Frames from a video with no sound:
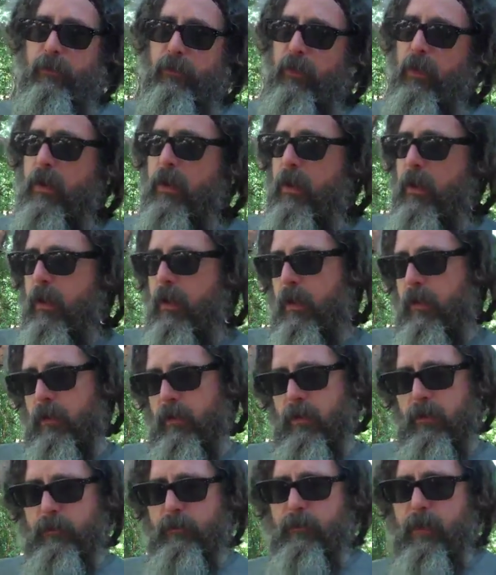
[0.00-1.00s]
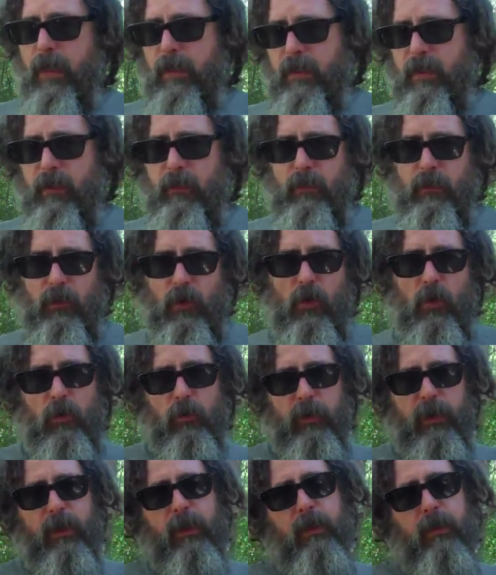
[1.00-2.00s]
is making the
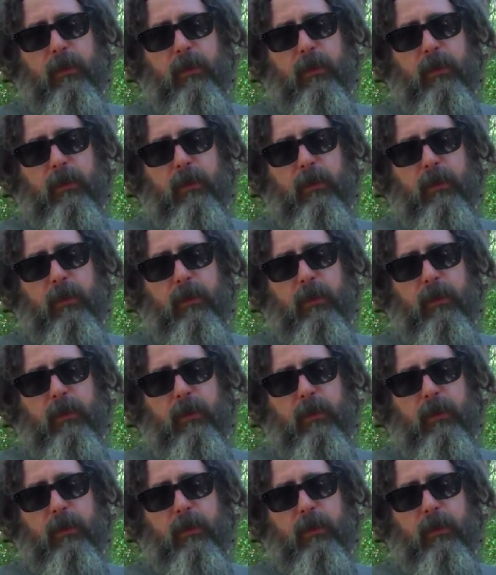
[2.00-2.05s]
cold